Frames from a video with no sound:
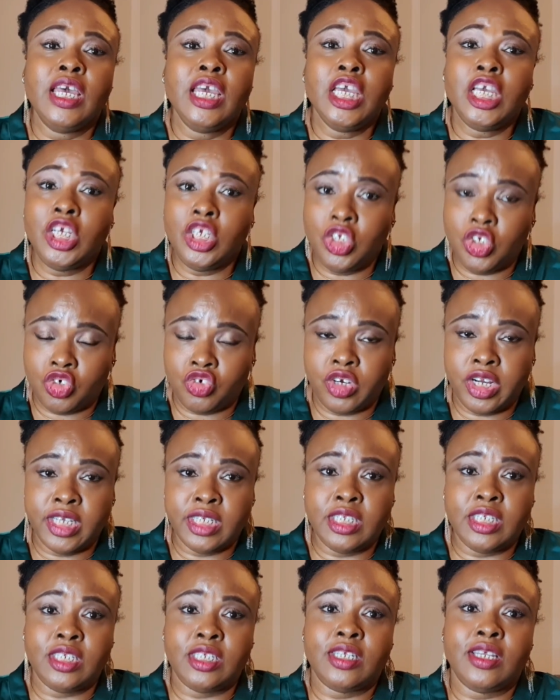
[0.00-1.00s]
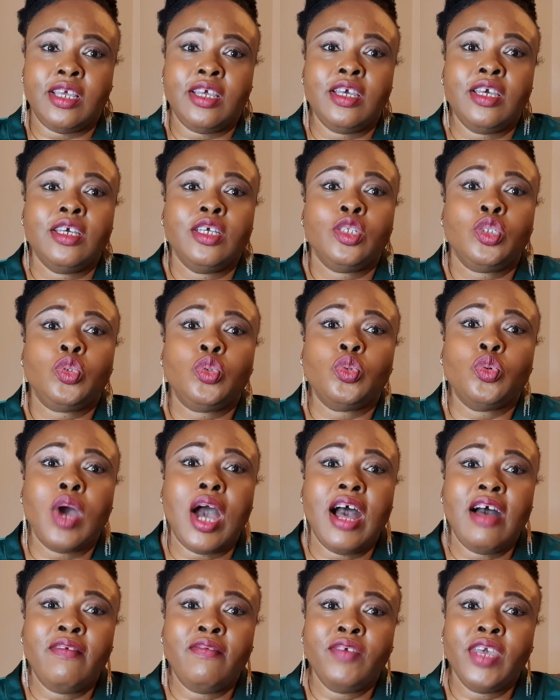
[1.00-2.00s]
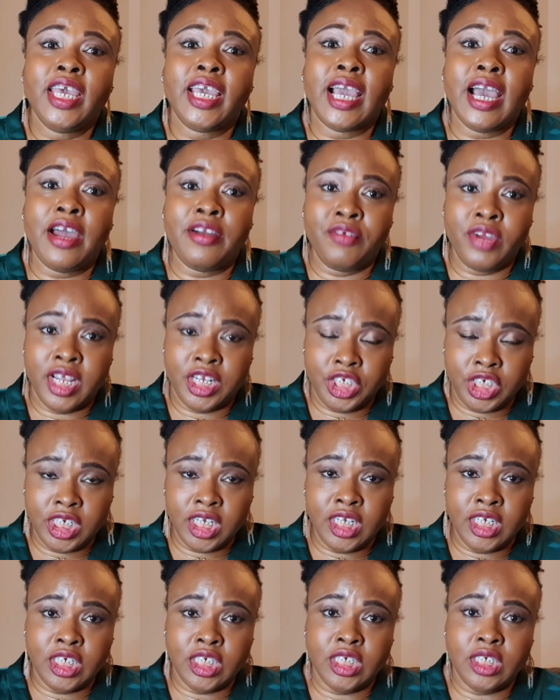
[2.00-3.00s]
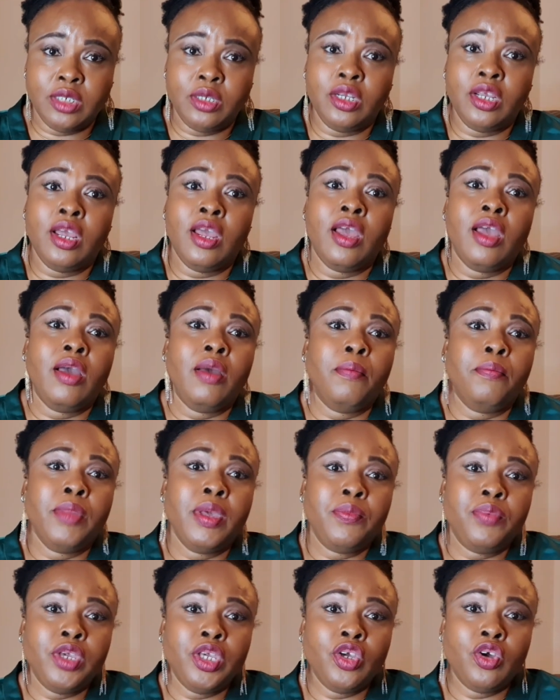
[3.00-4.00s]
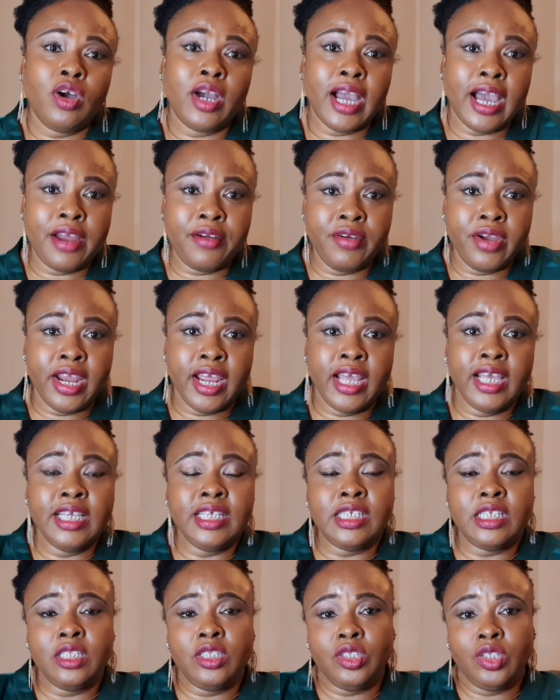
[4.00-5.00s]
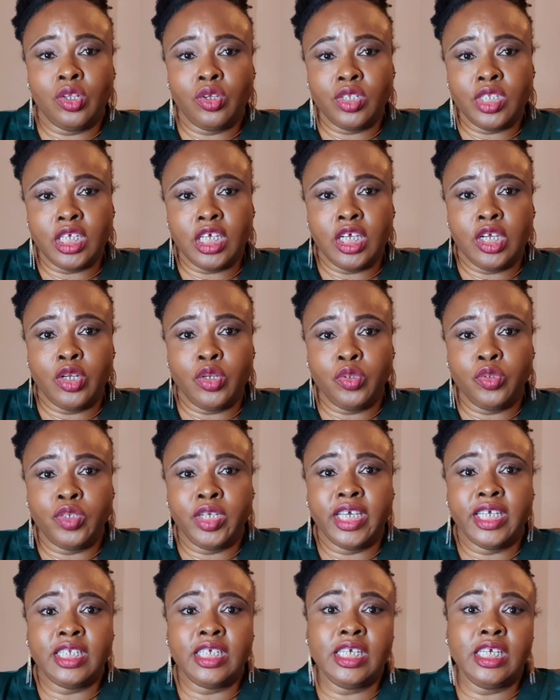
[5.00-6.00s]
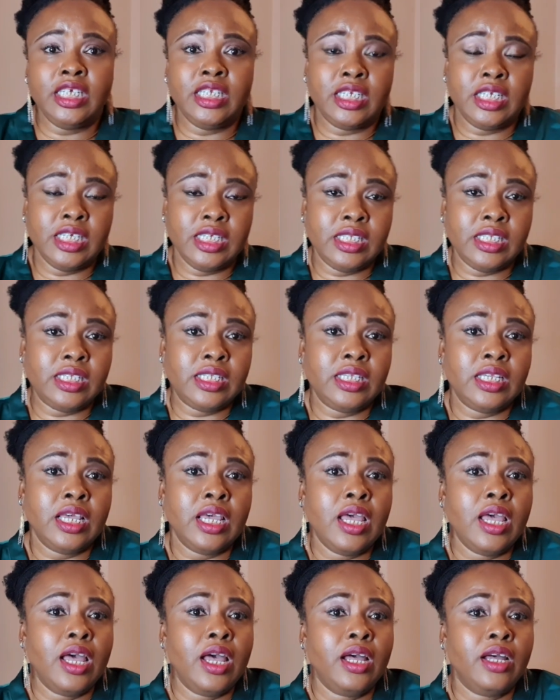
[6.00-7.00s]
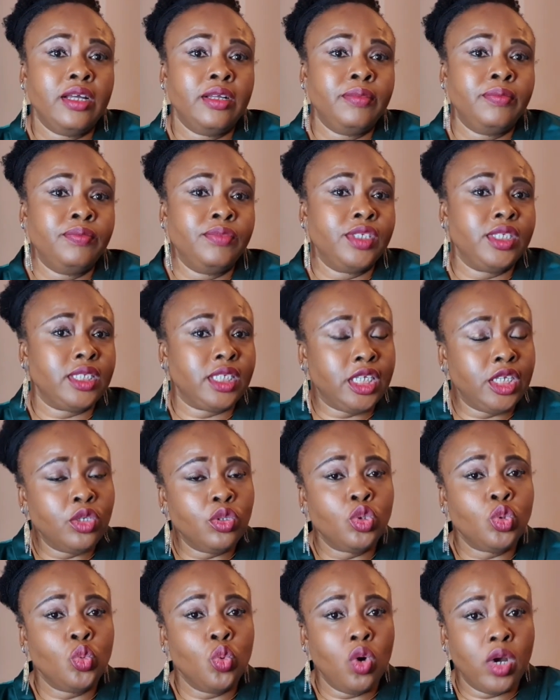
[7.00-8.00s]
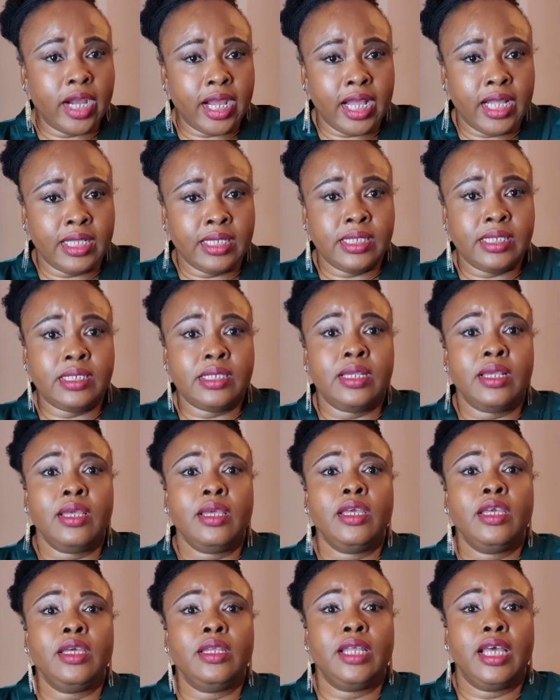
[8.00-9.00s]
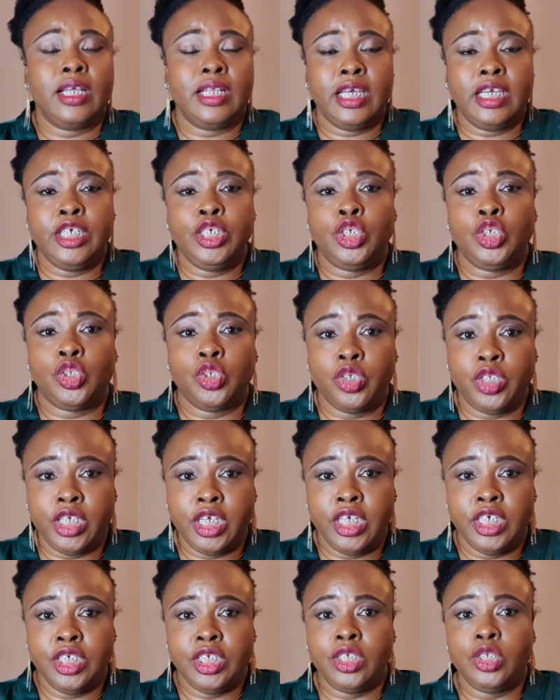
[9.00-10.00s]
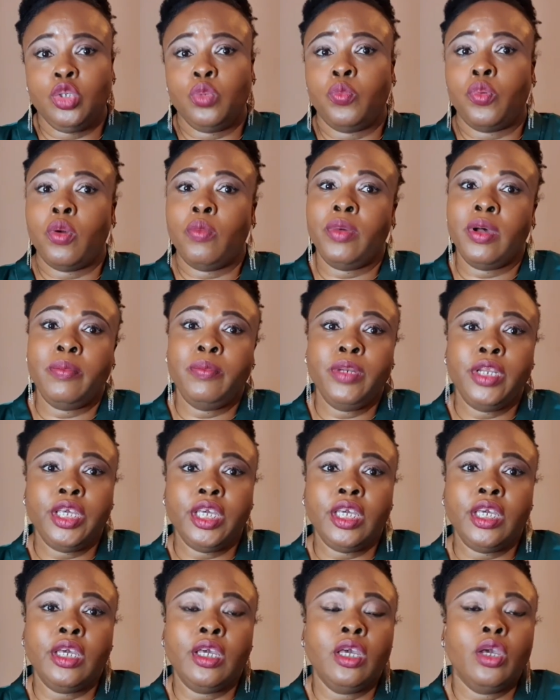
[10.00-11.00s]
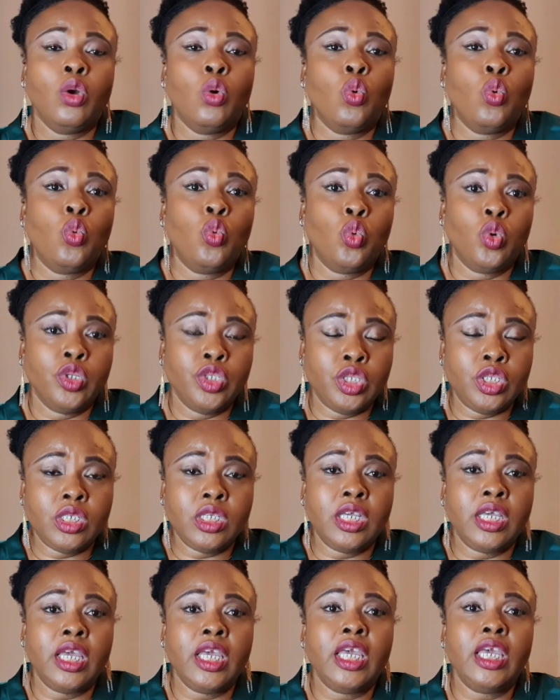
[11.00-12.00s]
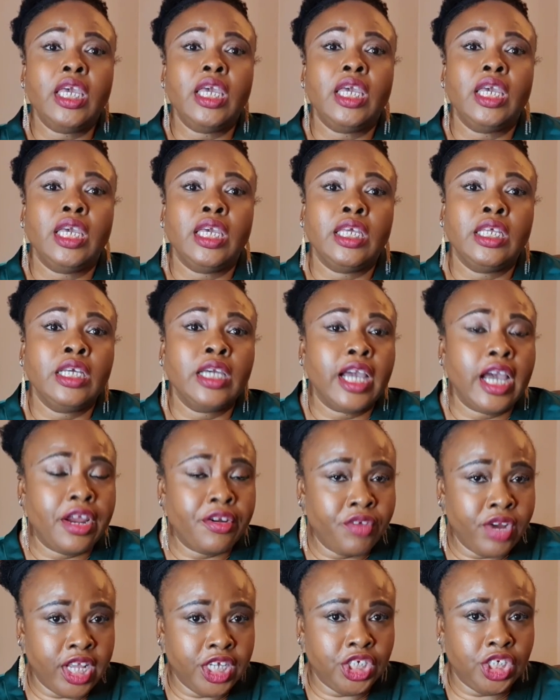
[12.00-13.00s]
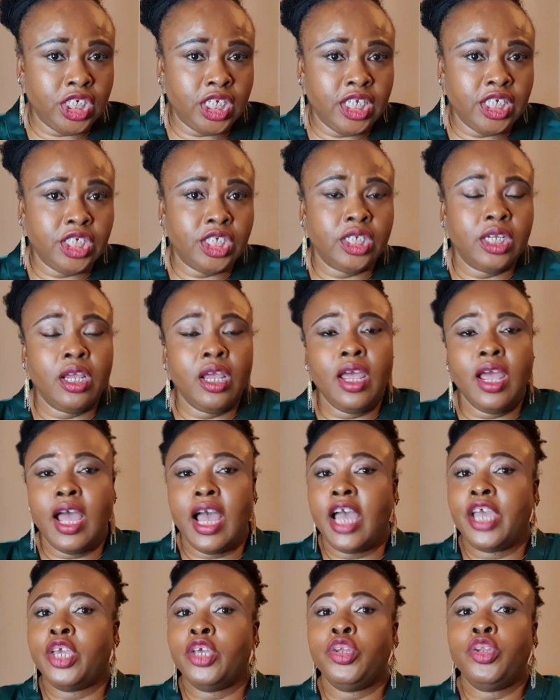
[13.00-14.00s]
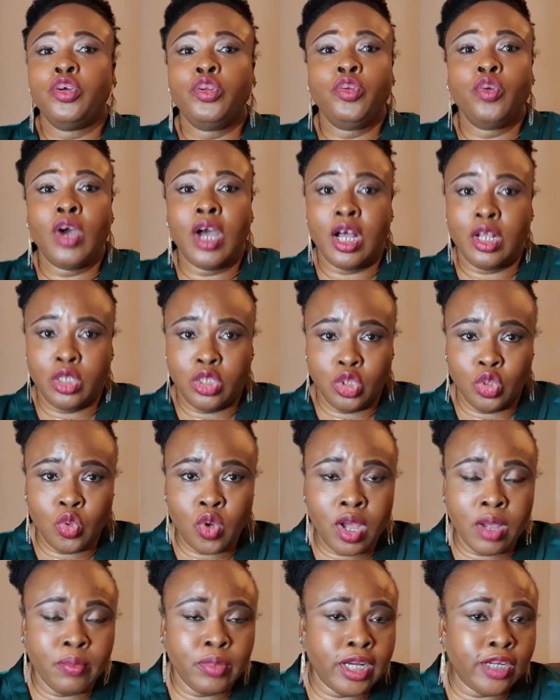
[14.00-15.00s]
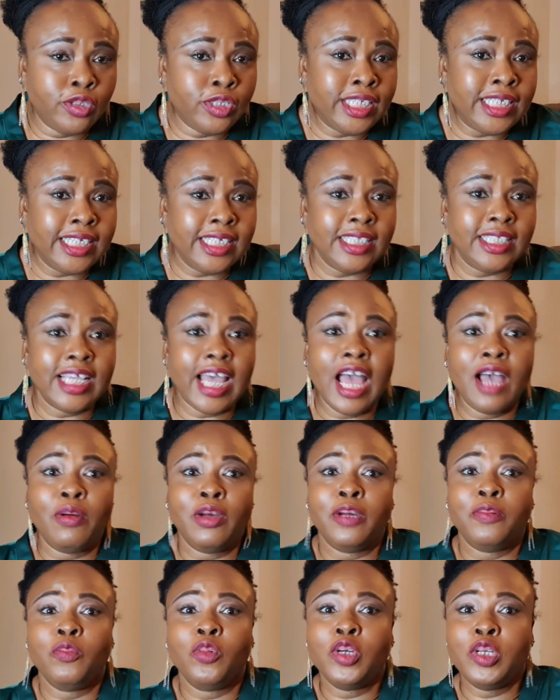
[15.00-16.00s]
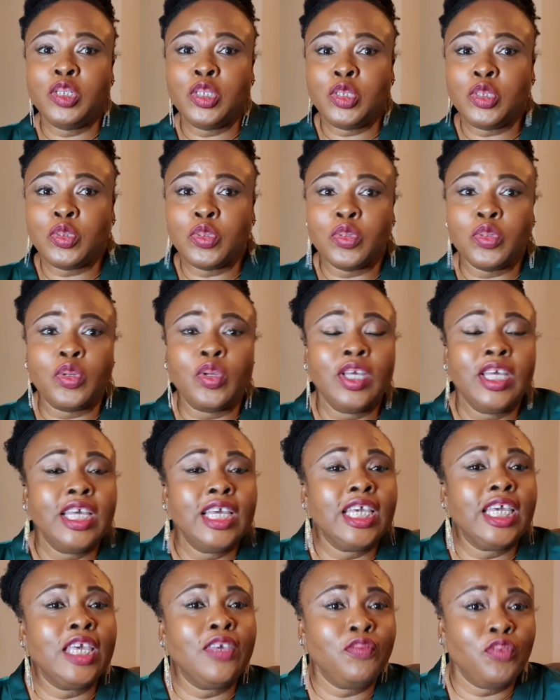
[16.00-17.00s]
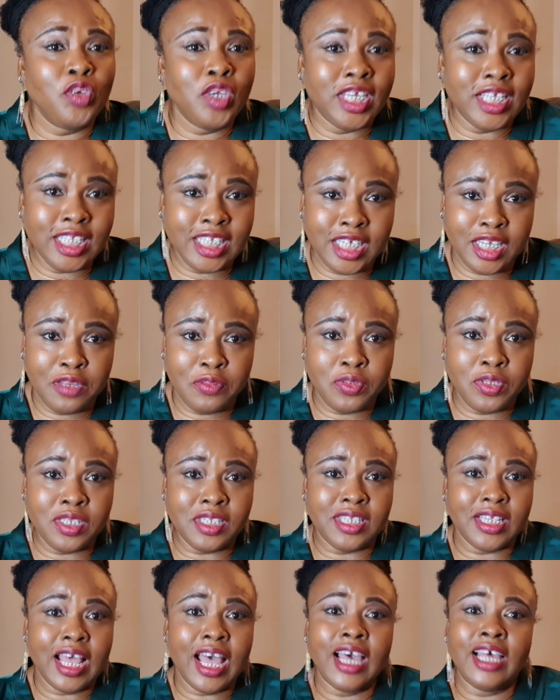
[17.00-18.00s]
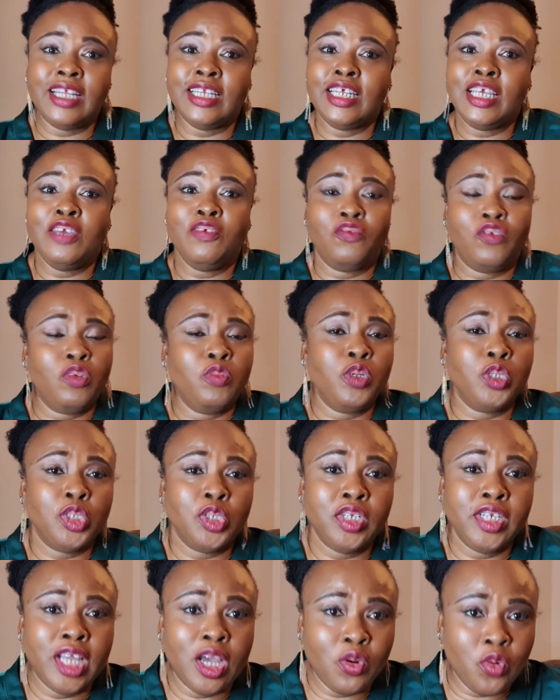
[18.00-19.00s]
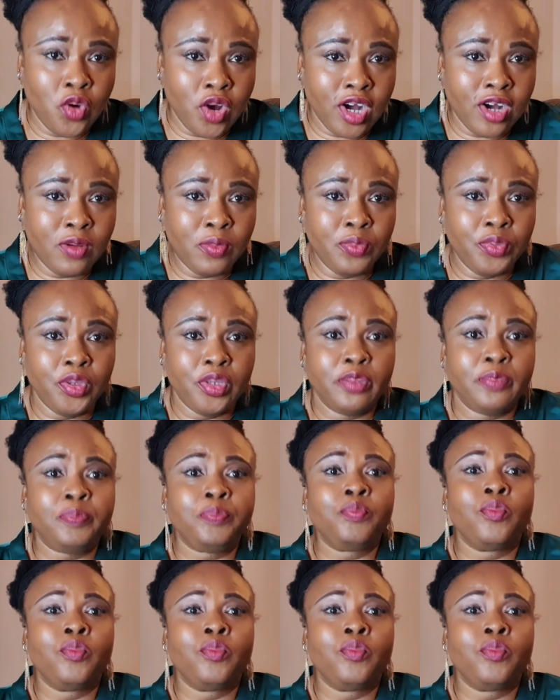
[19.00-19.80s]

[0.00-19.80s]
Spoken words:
interest to have a career change. Maybe your career is not included in this skilled workers that are in shortage. You probably want a career change and you don't know how to go about it. I am going to give you a tips and information that will help you.